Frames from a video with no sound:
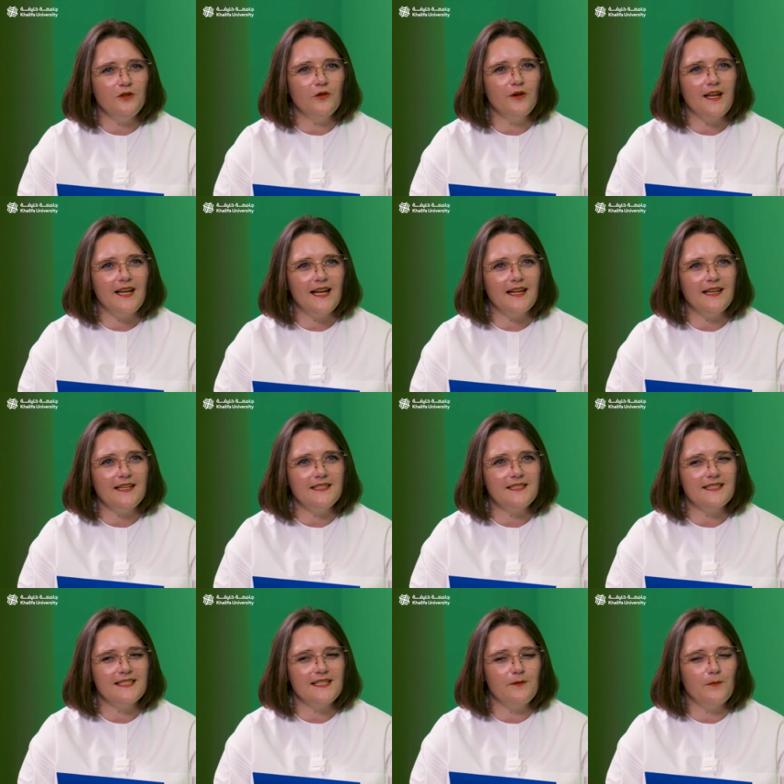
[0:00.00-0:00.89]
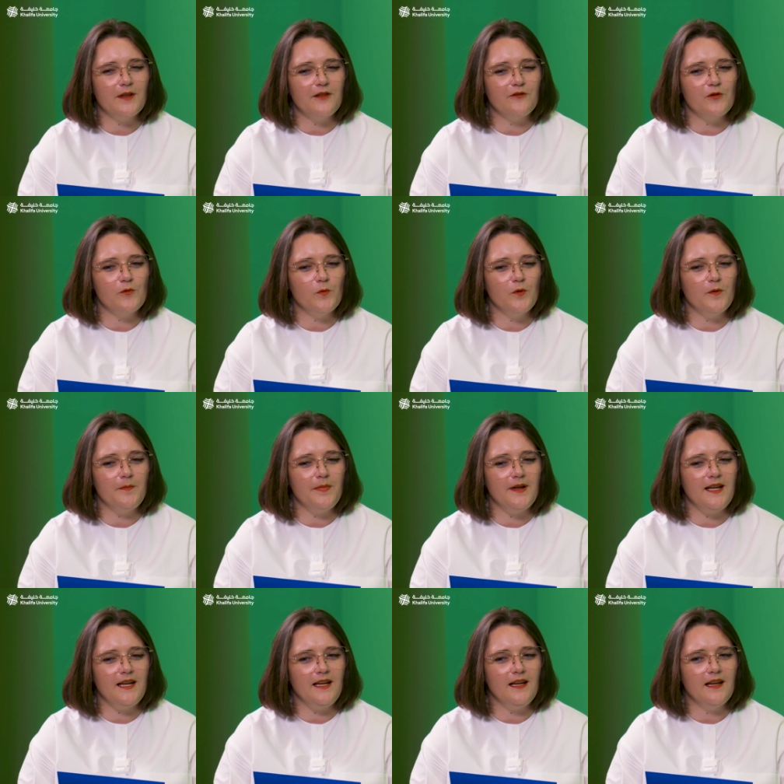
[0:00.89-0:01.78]
looking at it to see whether it would
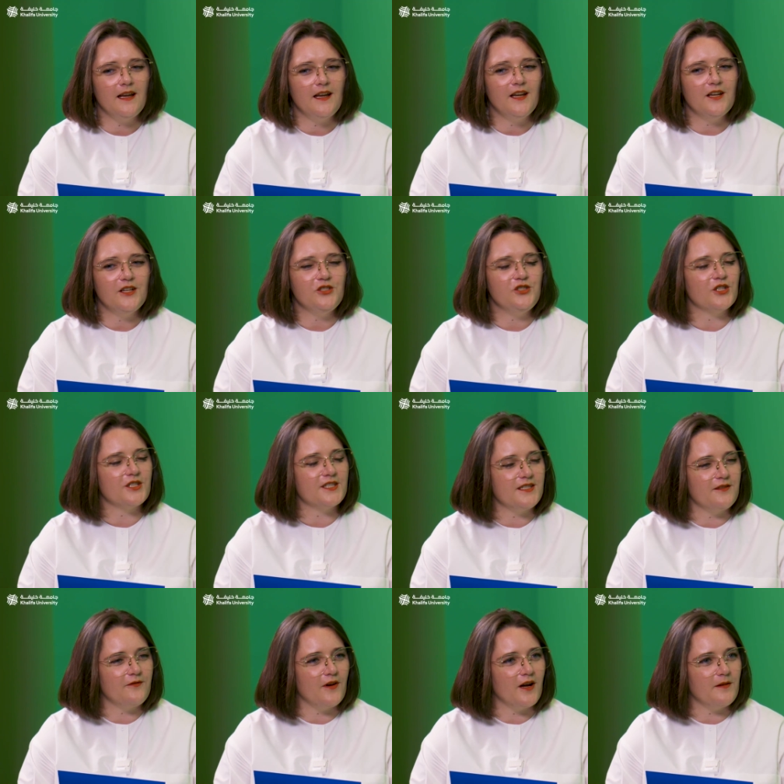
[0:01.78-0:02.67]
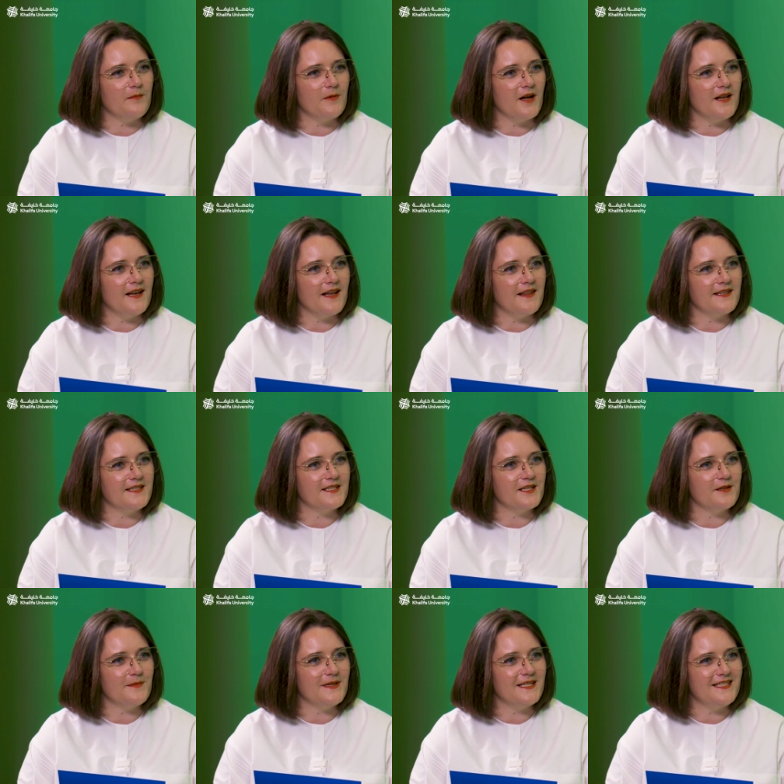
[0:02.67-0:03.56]
be justified by an ethics
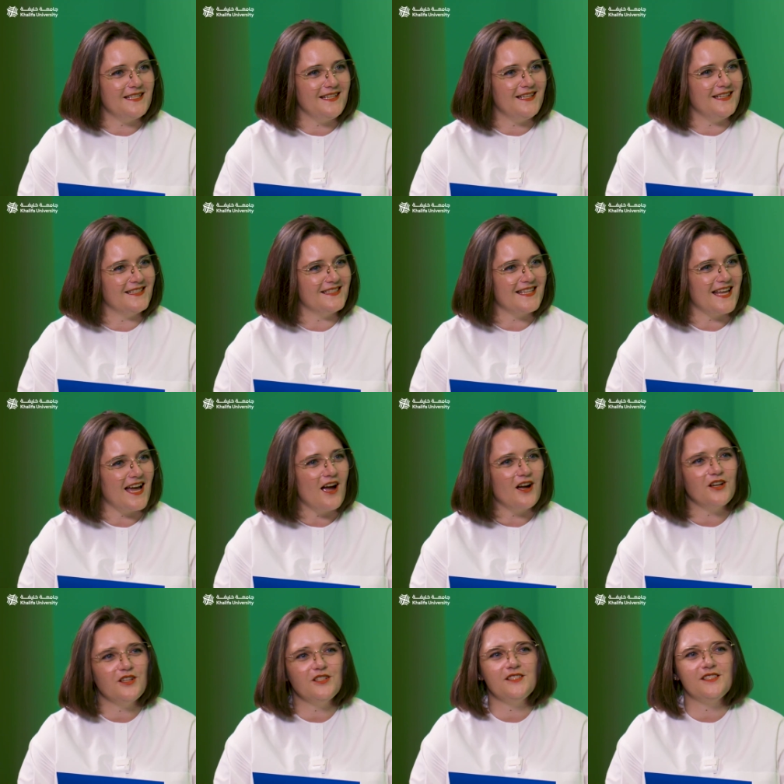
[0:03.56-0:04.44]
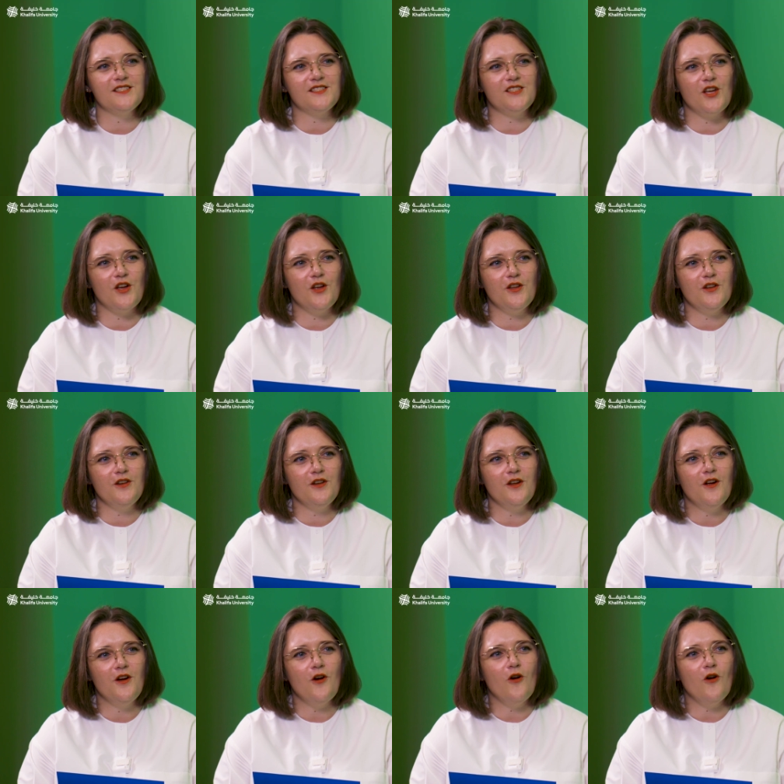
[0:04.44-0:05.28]
committee? Is that a concern?